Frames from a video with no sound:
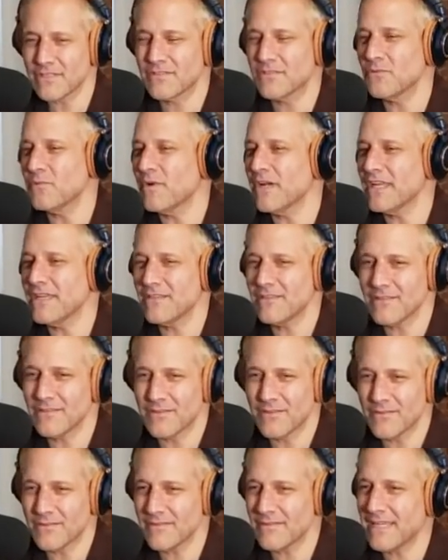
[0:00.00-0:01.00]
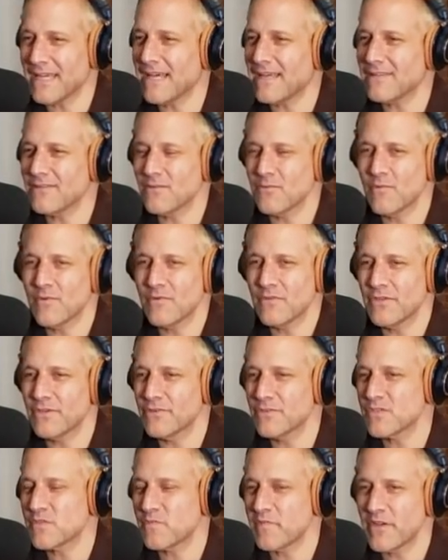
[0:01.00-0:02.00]
the way
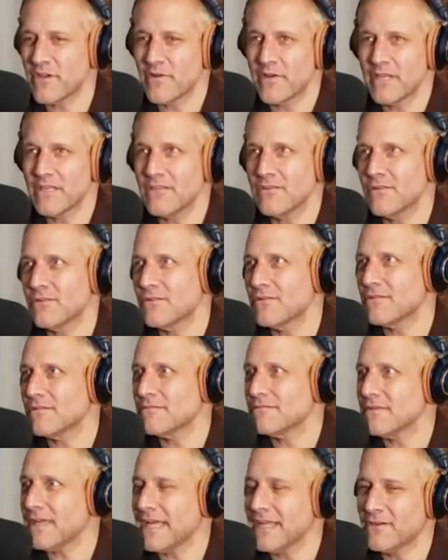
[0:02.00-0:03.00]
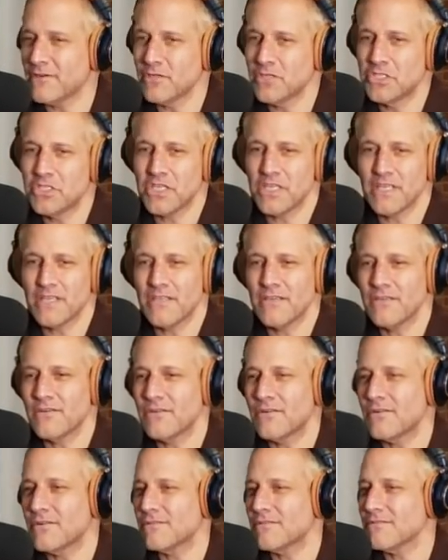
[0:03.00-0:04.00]
your spirit, your energy,
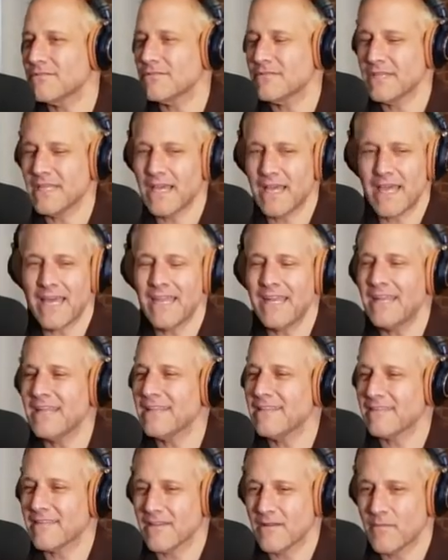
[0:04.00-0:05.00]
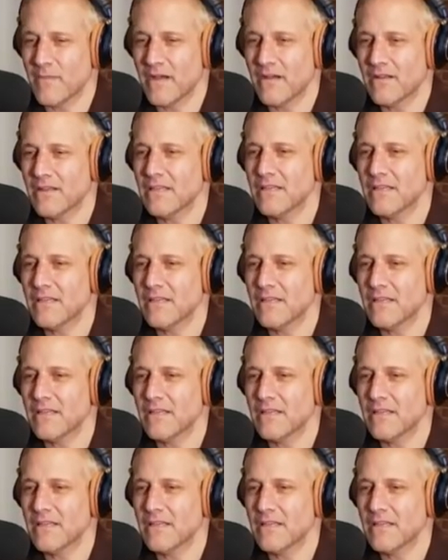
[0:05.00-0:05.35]
anything about it.